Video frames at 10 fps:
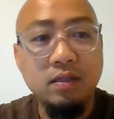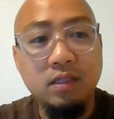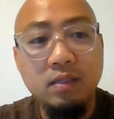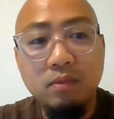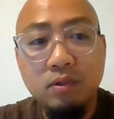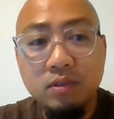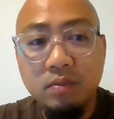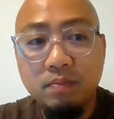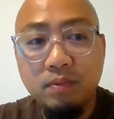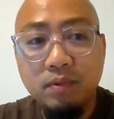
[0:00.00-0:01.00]
The most
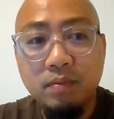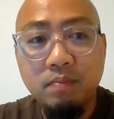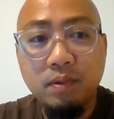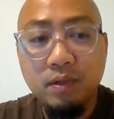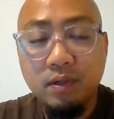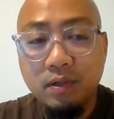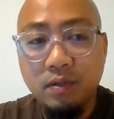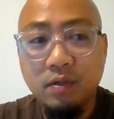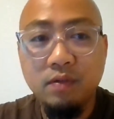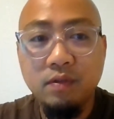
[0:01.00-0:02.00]
important part
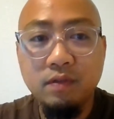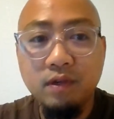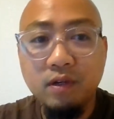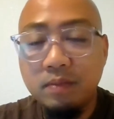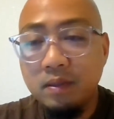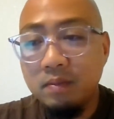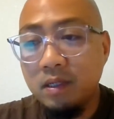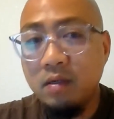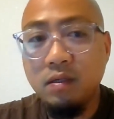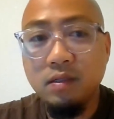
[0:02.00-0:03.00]
of developing
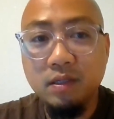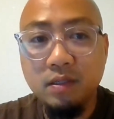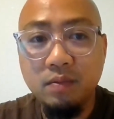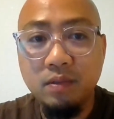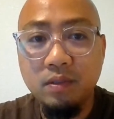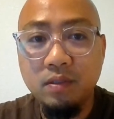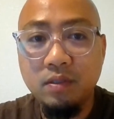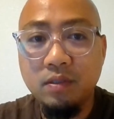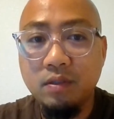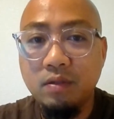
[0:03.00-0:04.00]
my content
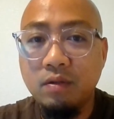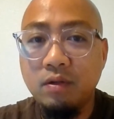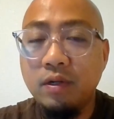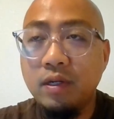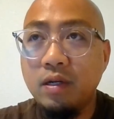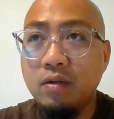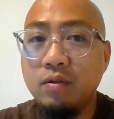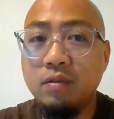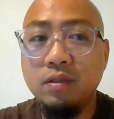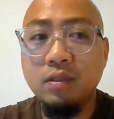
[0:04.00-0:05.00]
was learning how
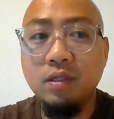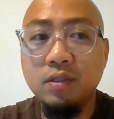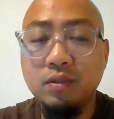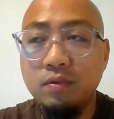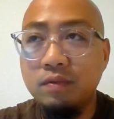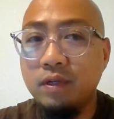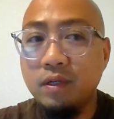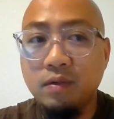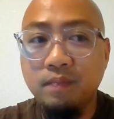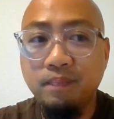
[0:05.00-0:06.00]
to teach through
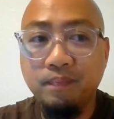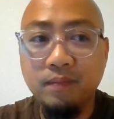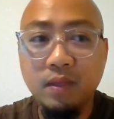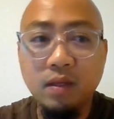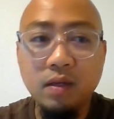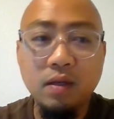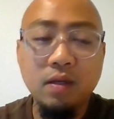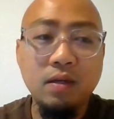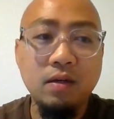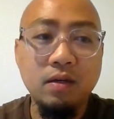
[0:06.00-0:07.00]
video.
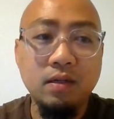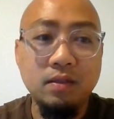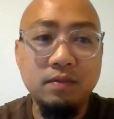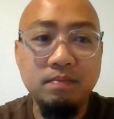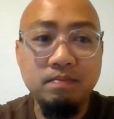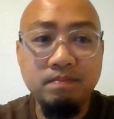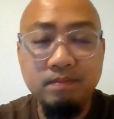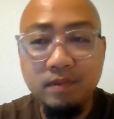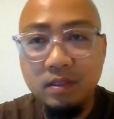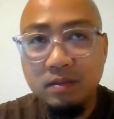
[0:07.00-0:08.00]
Um,
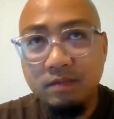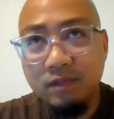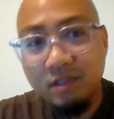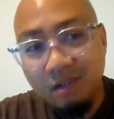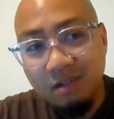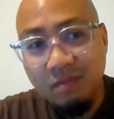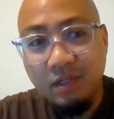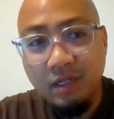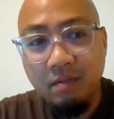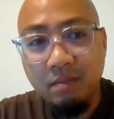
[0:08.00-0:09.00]

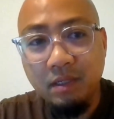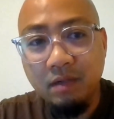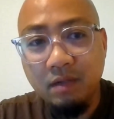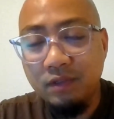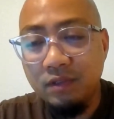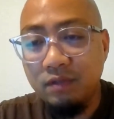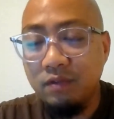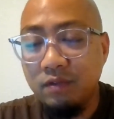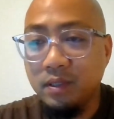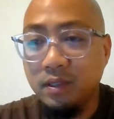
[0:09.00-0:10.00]
Photography can be confusing
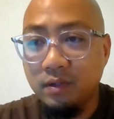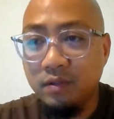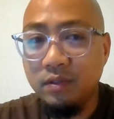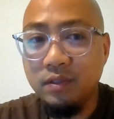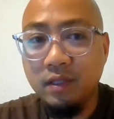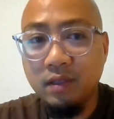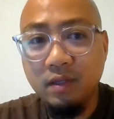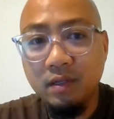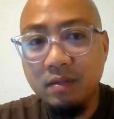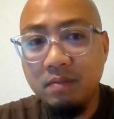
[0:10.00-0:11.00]
for beginners, I
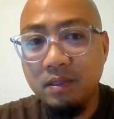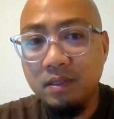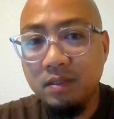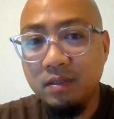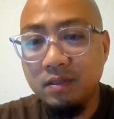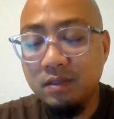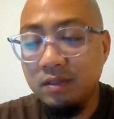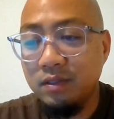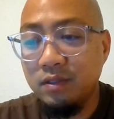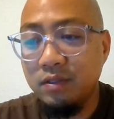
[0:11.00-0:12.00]
think, because
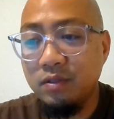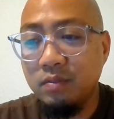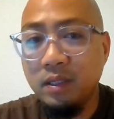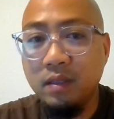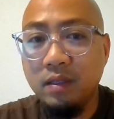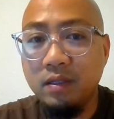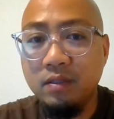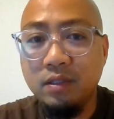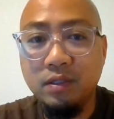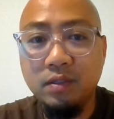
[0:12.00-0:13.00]
there's just so many
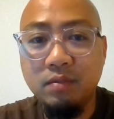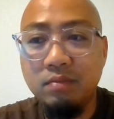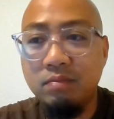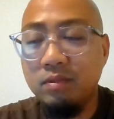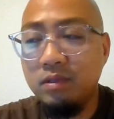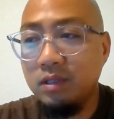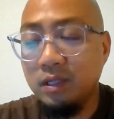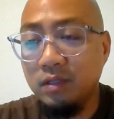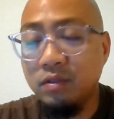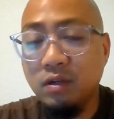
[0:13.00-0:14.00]
things
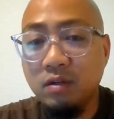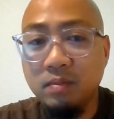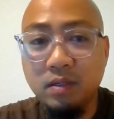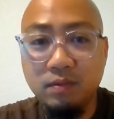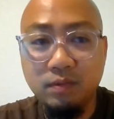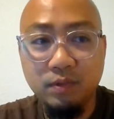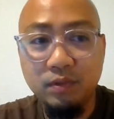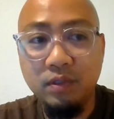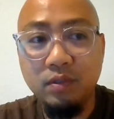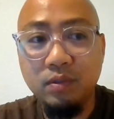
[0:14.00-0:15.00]
to talk about
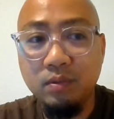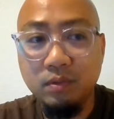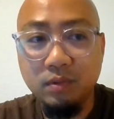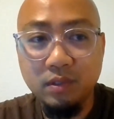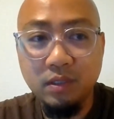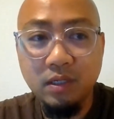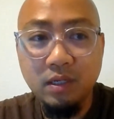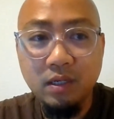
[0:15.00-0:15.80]
using the tools.